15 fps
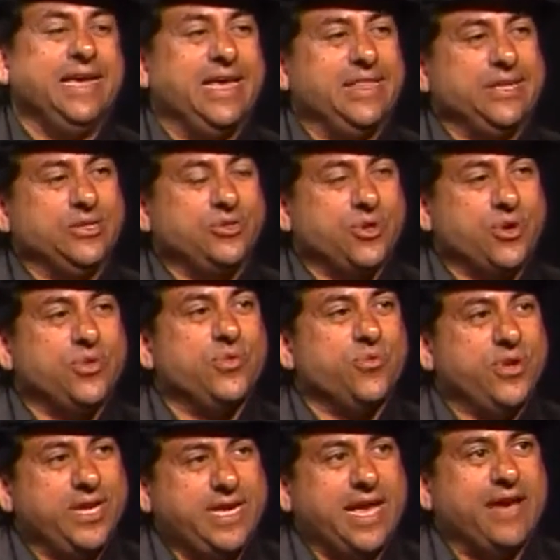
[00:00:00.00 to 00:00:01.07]
and then during the
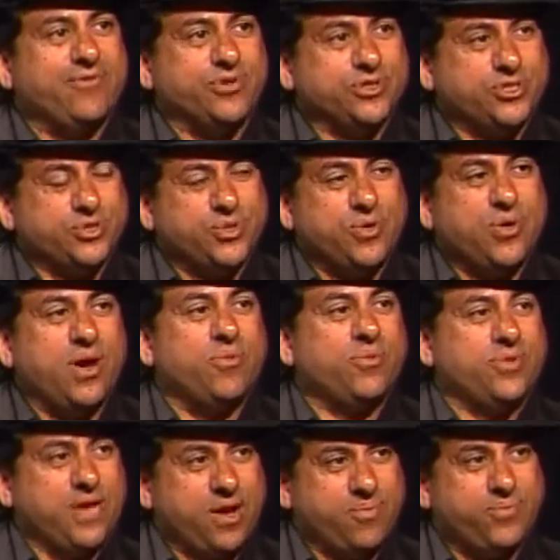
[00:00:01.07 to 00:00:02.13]
week after school, I
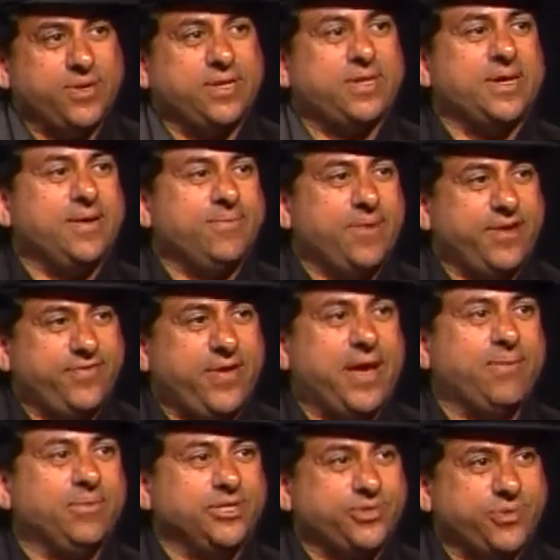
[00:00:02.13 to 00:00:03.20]
would help at my
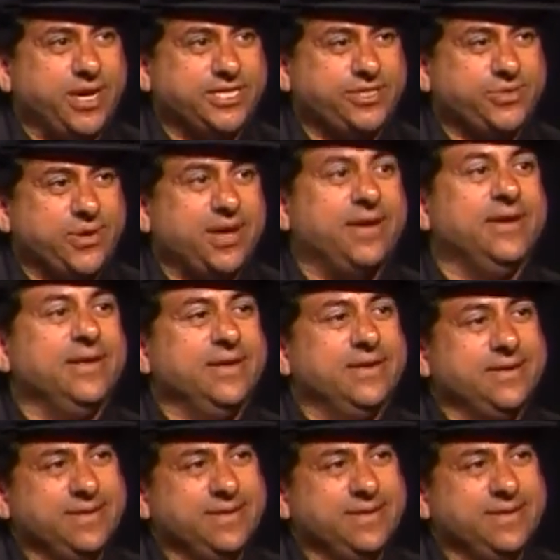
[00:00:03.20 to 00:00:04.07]
family's restaurant.